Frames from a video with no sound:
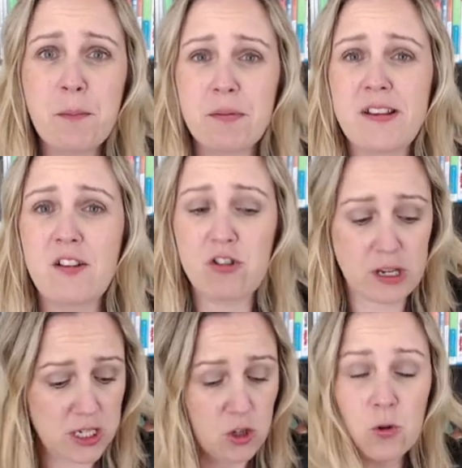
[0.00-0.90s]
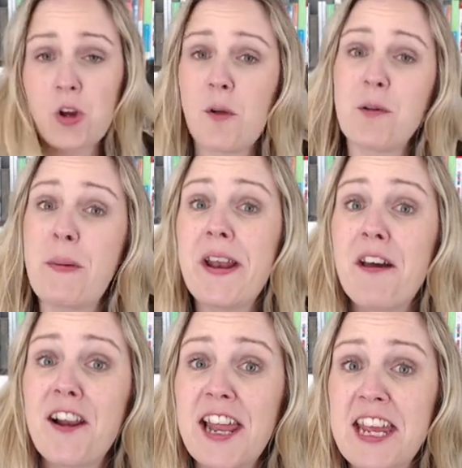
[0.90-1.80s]
potentially you're going to bed
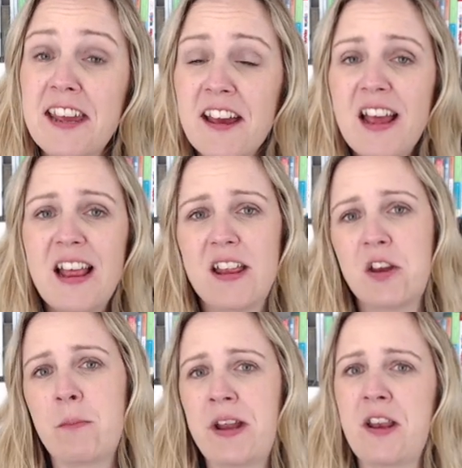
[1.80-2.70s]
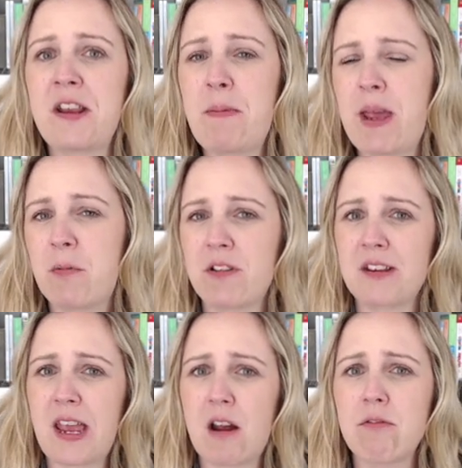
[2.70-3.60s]
early, then you may be able to
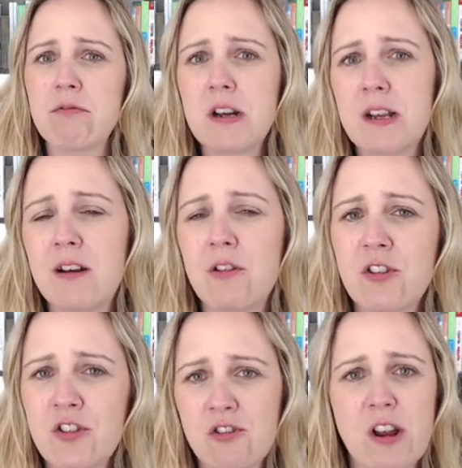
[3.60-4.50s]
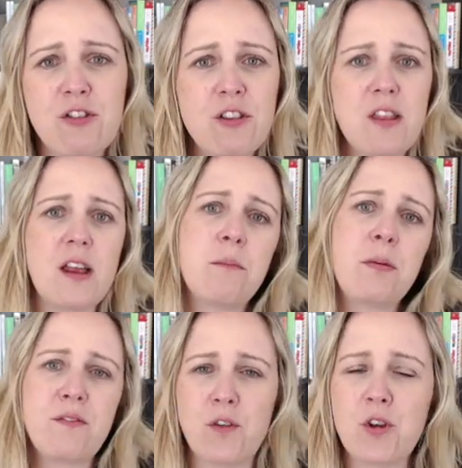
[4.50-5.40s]
get a really long stretch then
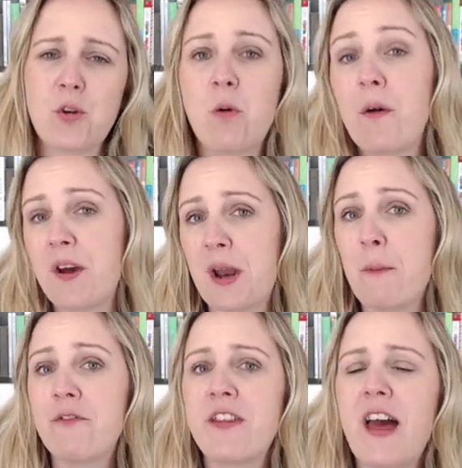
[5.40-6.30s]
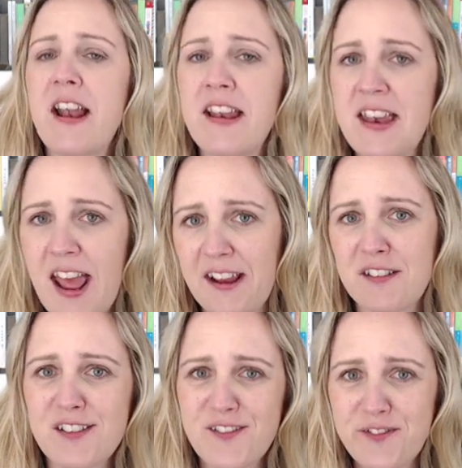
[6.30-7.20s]
before you're woken up for that
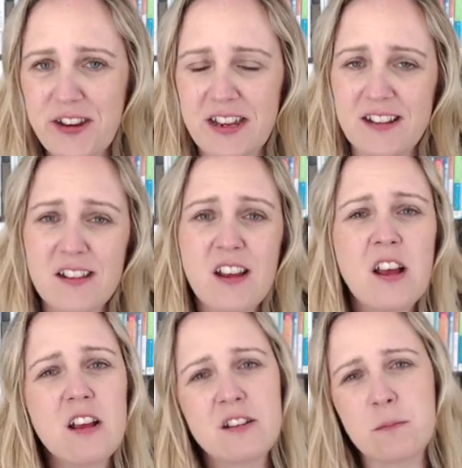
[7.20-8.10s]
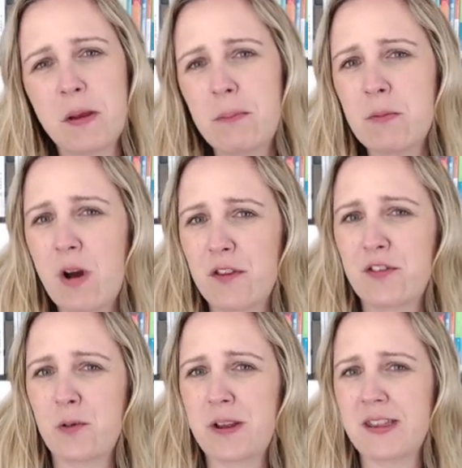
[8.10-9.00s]
next feed. So it may be worth
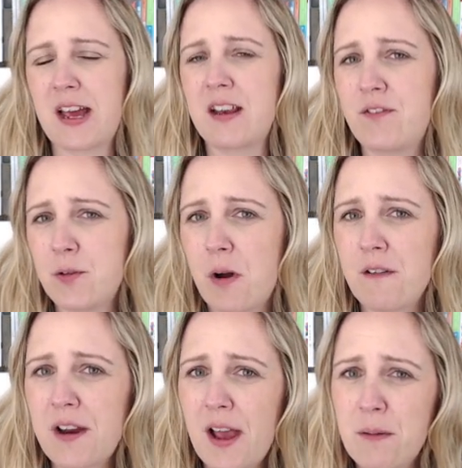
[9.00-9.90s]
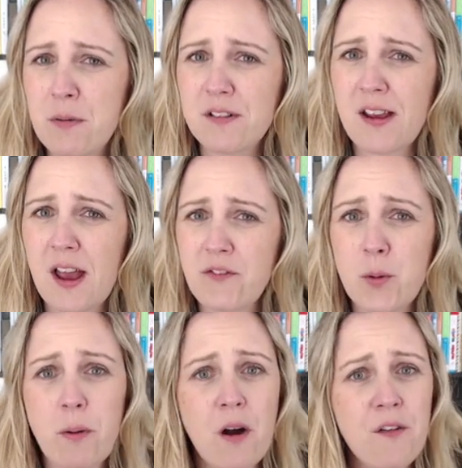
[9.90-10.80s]
doing then if you are able to have
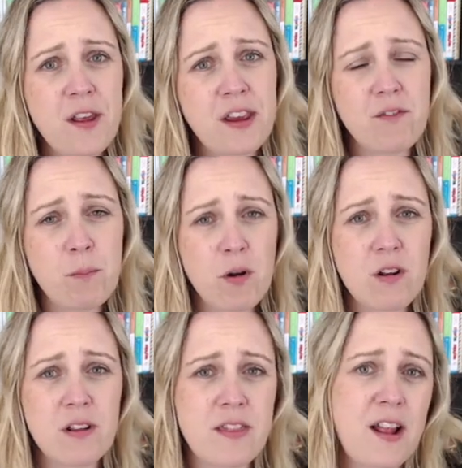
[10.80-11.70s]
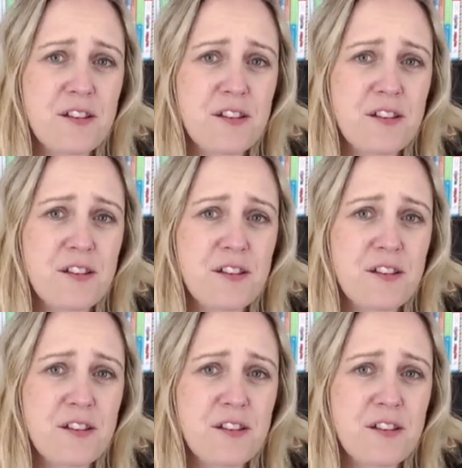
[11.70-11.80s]
your partner give a bottle at that